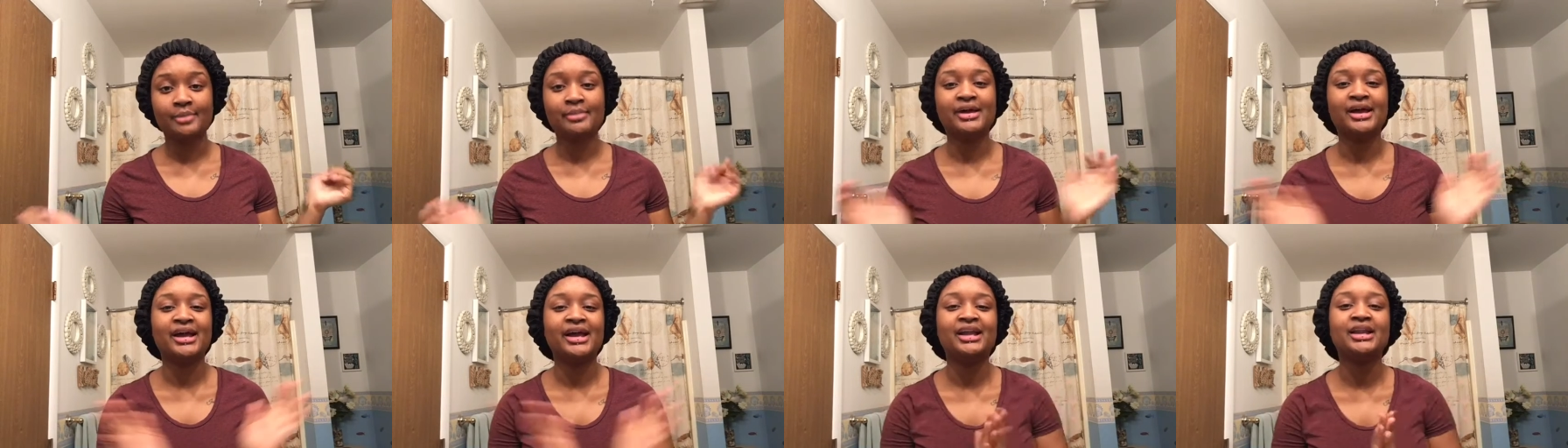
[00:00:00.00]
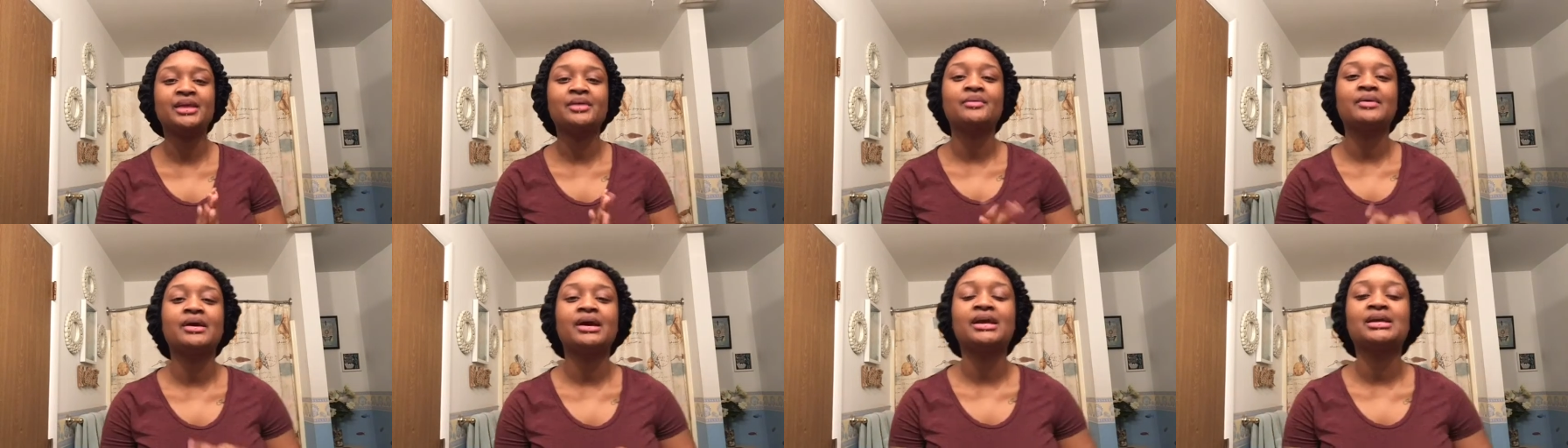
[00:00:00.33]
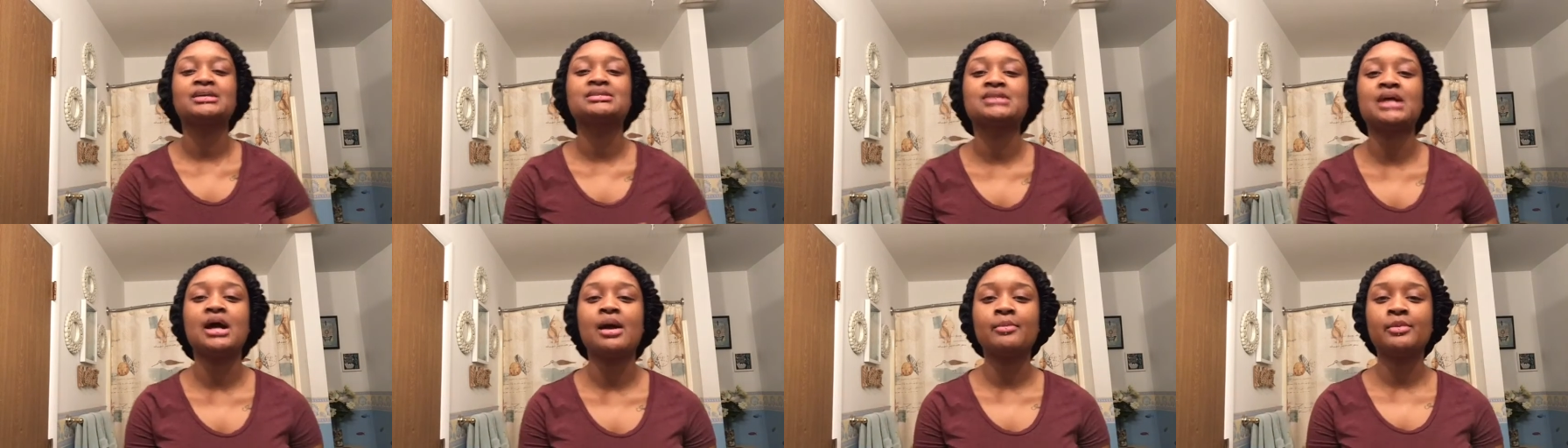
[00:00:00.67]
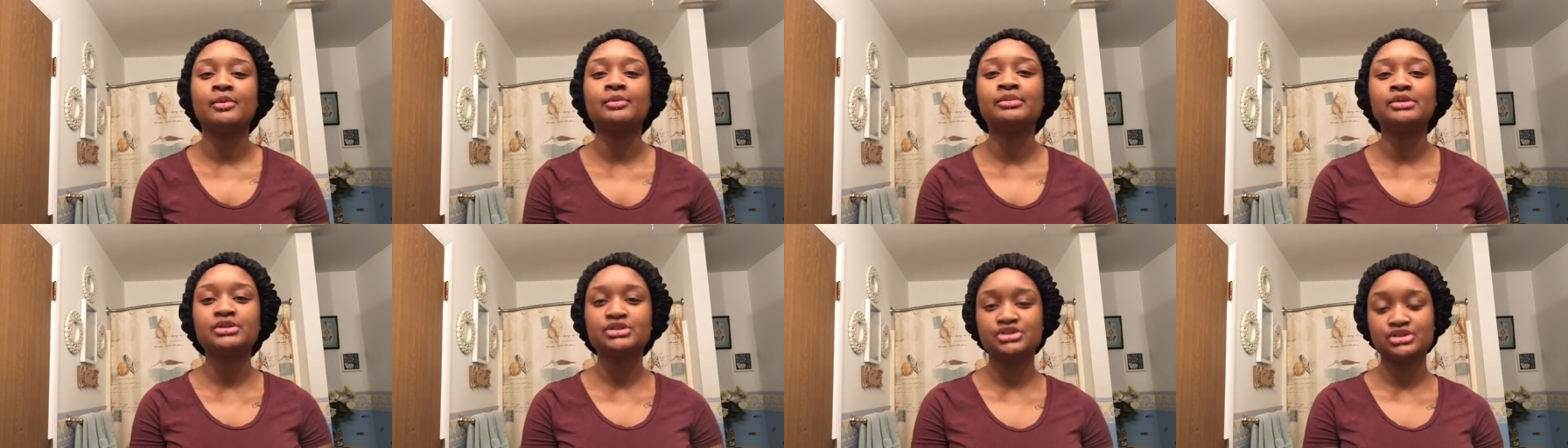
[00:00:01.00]
But anyways, I'm
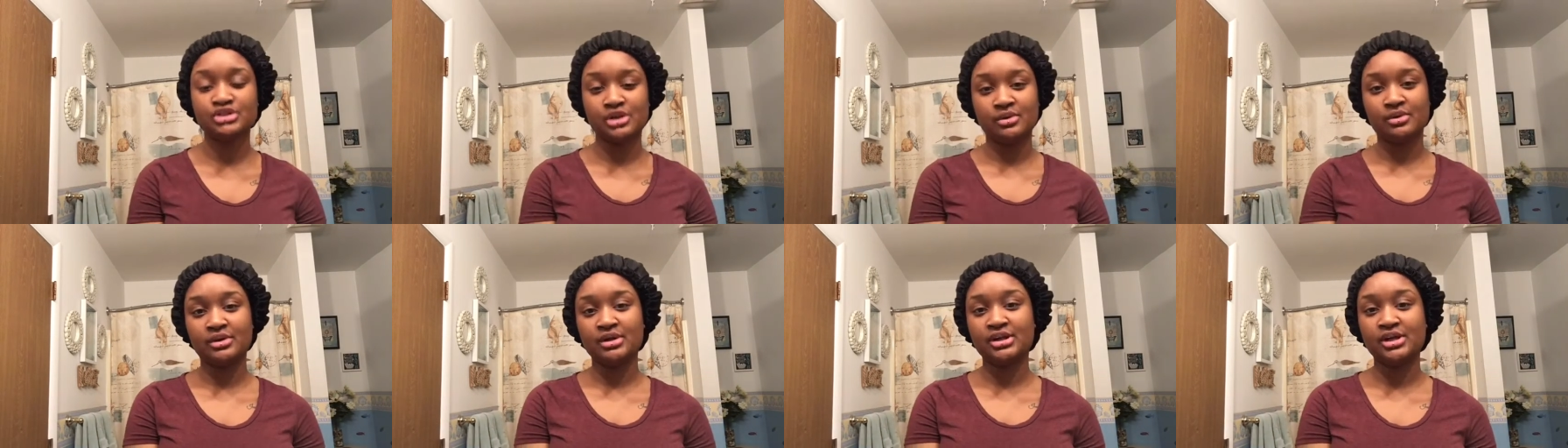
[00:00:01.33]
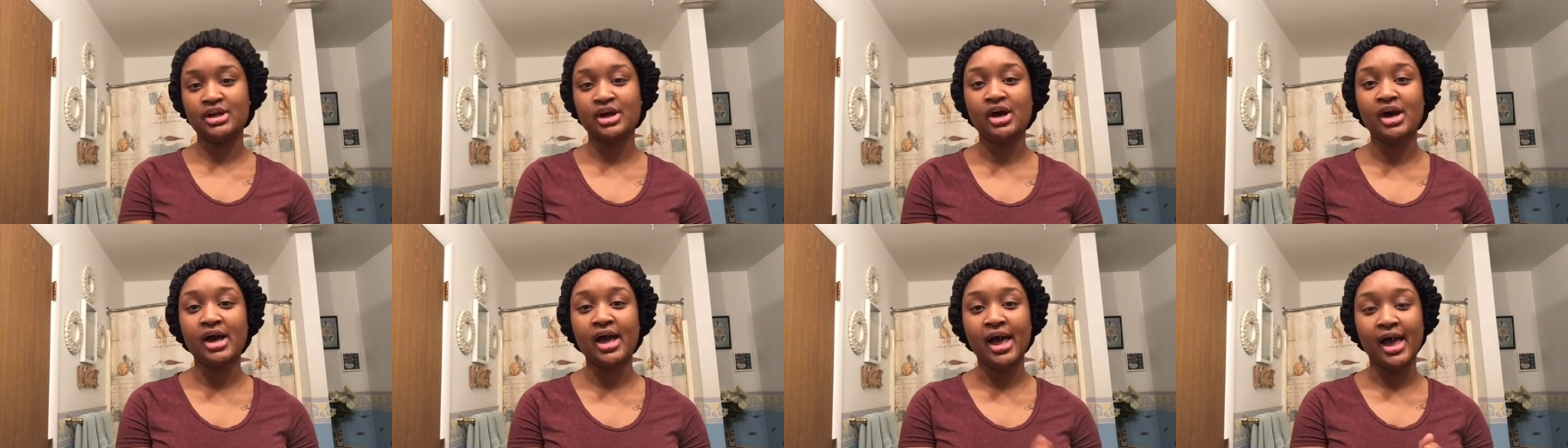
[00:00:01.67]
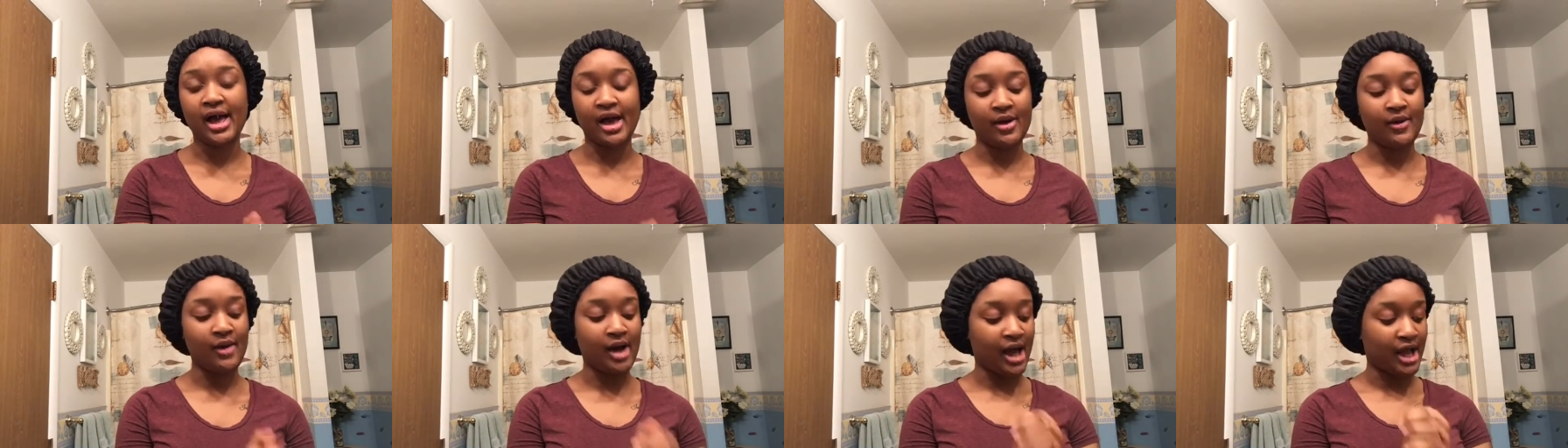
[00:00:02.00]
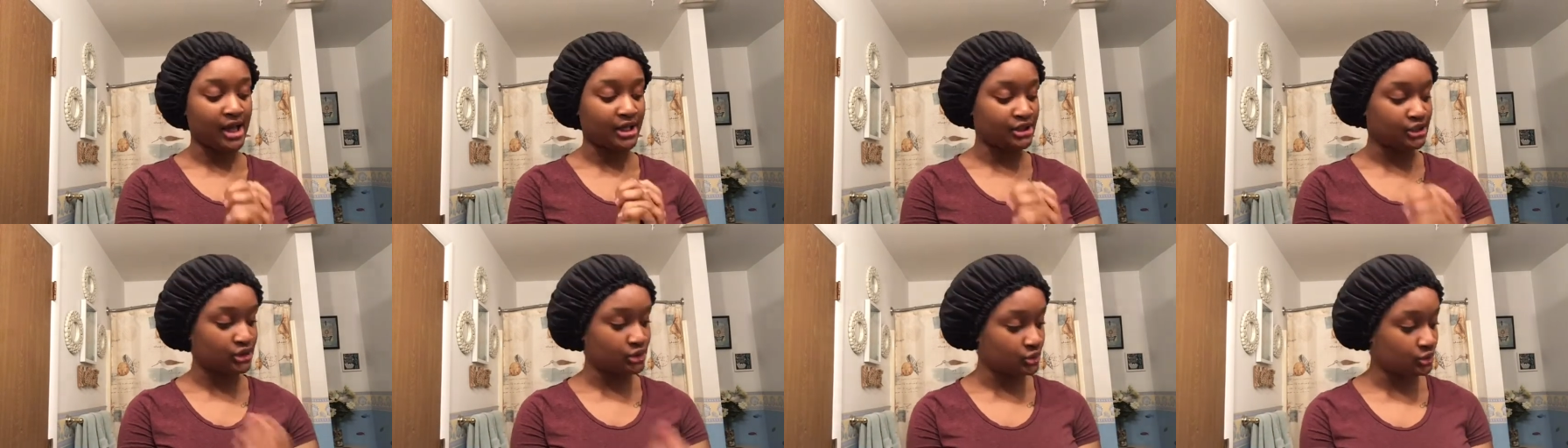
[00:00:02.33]
gonna be showing y'all how
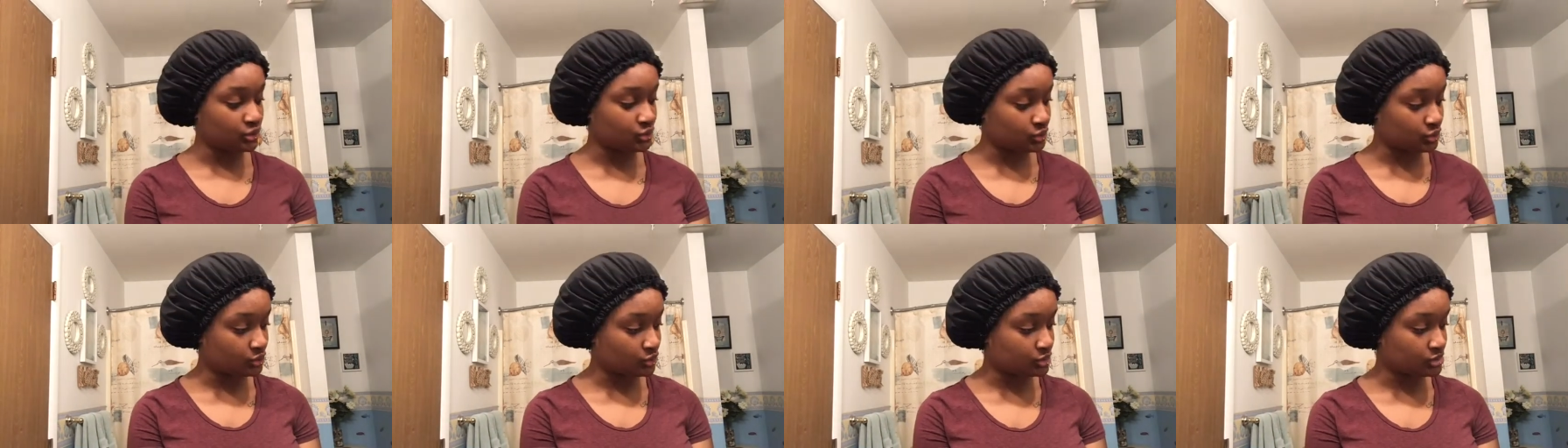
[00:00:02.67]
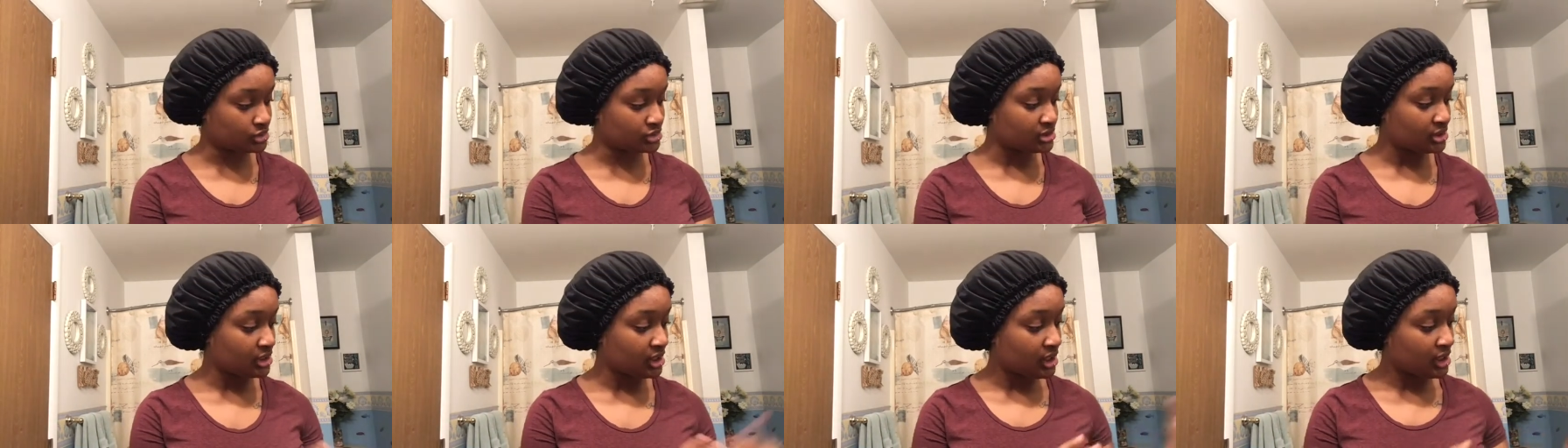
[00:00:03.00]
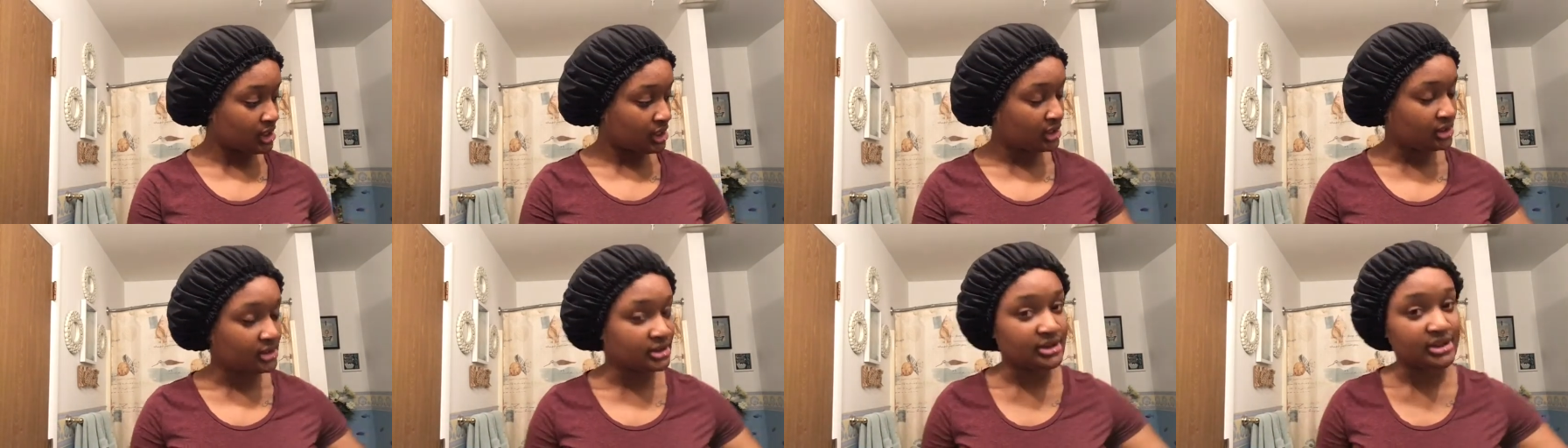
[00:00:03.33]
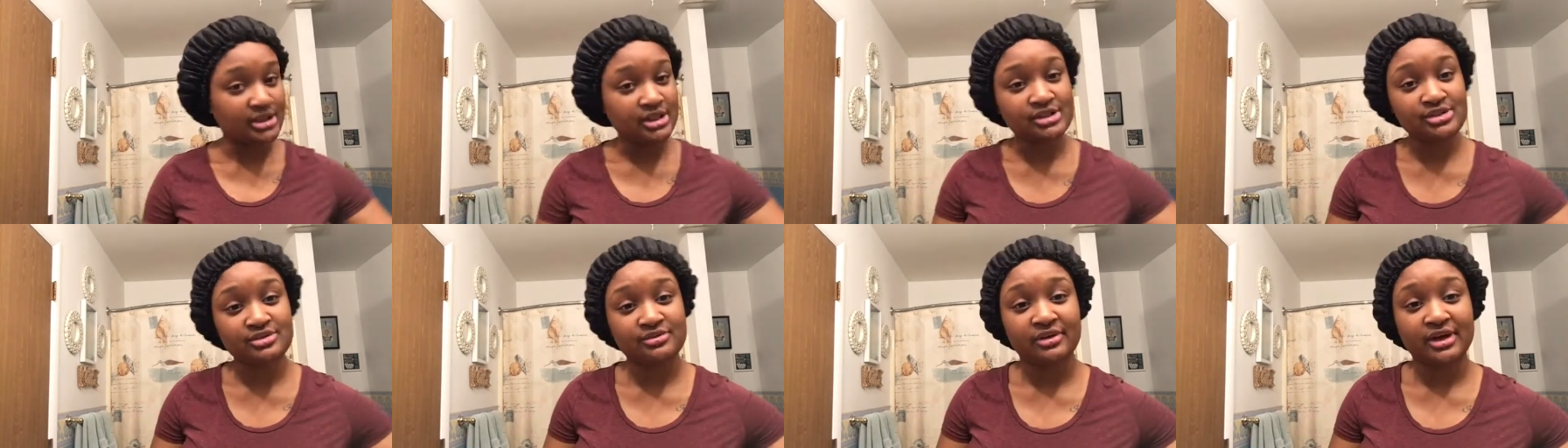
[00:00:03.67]
I use
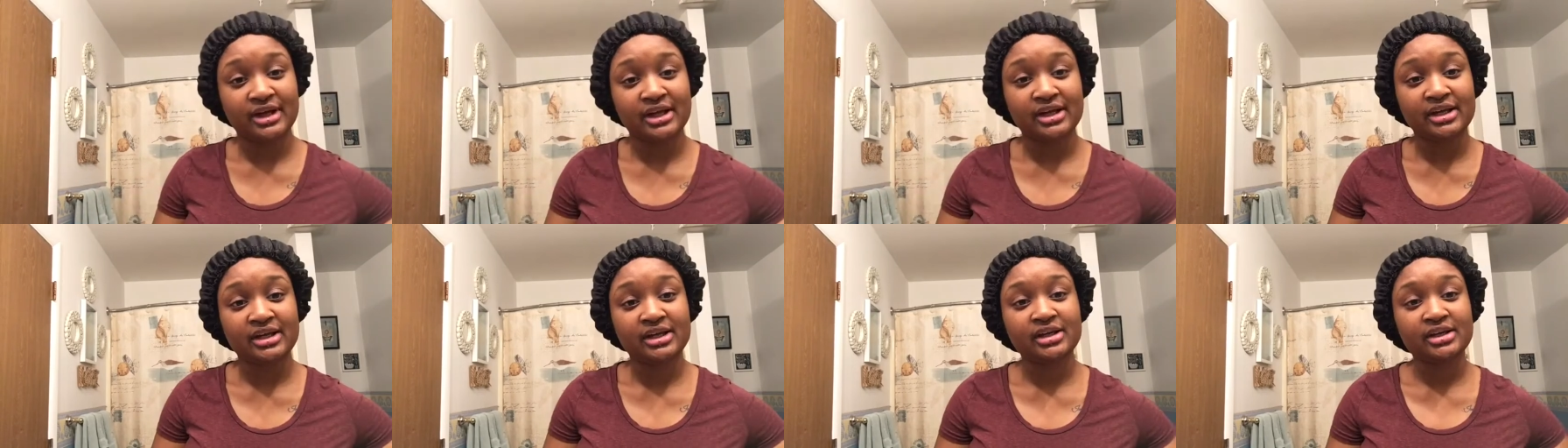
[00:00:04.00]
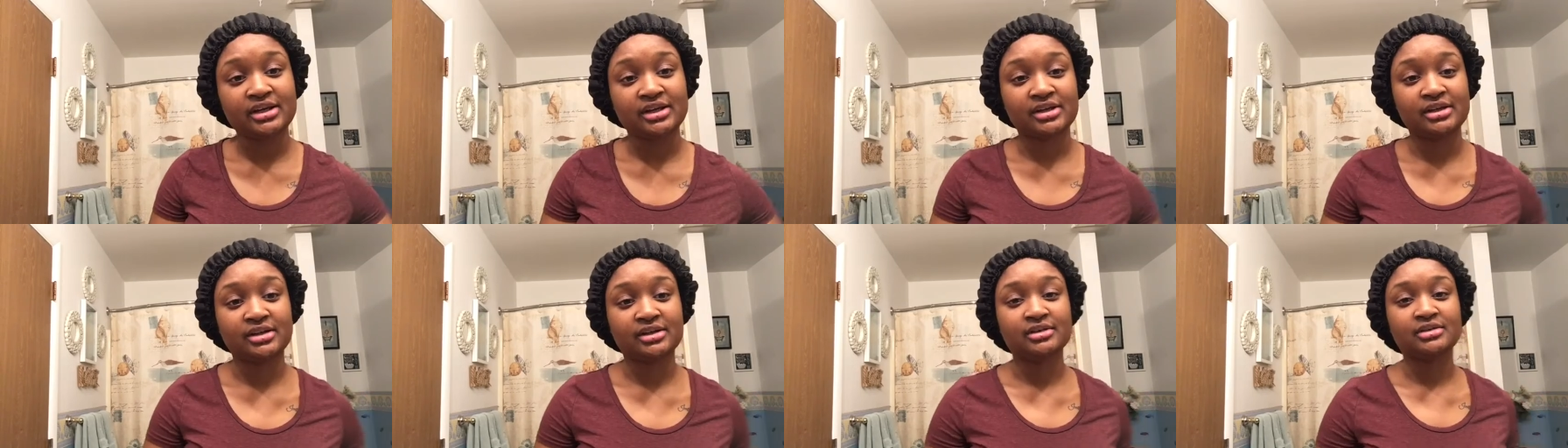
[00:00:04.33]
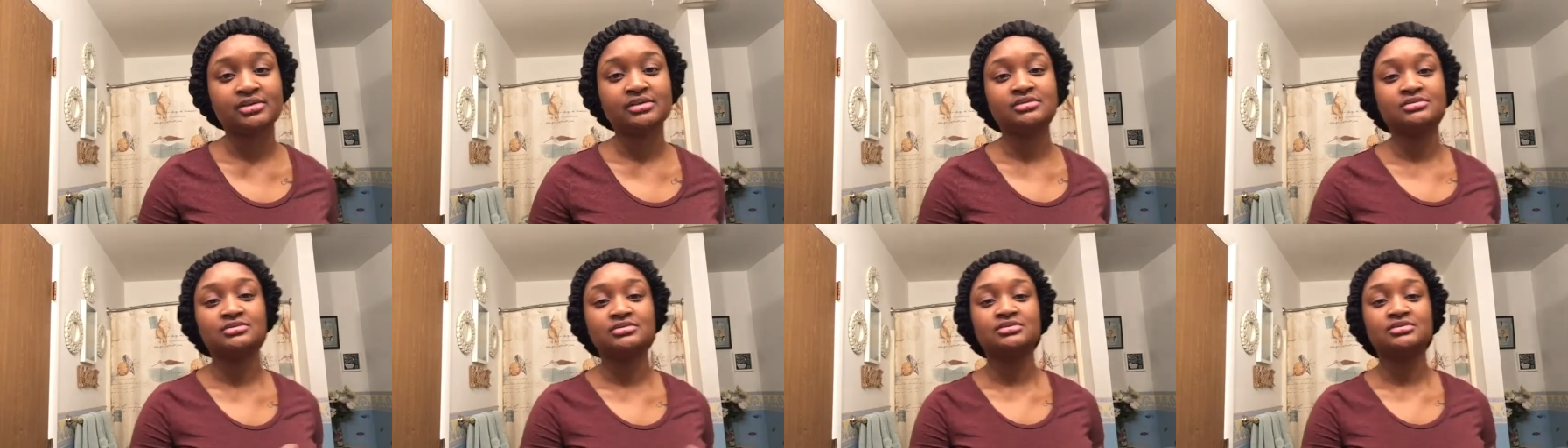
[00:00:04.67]
this right here,